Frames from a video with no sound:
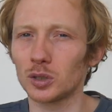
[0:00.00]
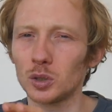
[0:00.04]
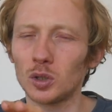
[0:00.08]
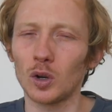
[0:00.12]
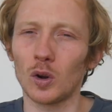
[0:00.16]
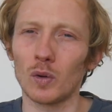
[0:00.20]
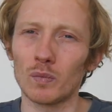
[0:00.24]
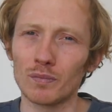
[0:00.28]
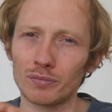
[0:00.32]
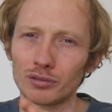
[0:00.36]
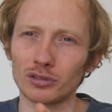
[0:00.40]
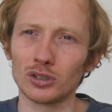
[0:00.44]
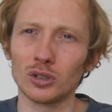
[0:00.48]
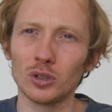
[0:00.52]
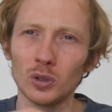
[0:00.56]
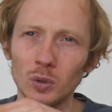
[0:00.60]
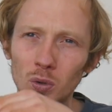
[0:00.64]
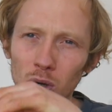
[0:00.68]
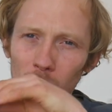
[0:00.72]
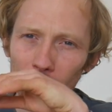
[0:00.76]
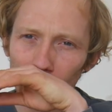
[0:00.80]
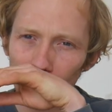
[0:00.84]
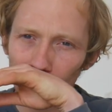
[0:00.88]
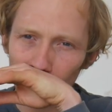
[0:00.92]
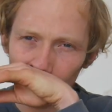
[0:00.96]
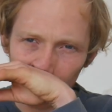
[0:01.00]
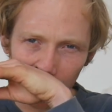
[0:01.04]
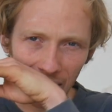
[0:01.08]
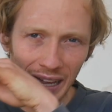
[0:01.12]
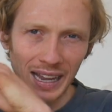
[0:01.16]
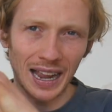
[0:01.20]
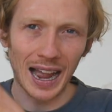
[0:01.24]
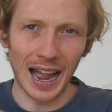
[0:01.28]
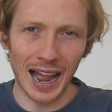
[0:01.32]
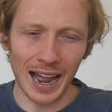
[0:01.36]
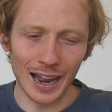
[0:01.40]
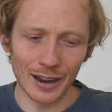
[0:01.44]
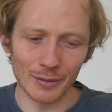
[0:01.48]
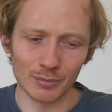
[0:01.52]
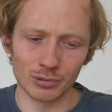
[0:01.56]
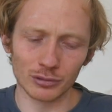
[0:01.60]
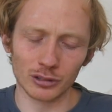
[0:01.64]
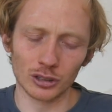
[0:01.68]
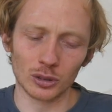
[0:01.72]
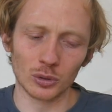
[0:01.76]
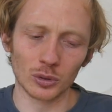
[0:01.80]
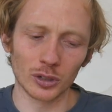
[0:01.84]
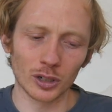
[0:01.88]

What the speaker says: don't brew like I brew.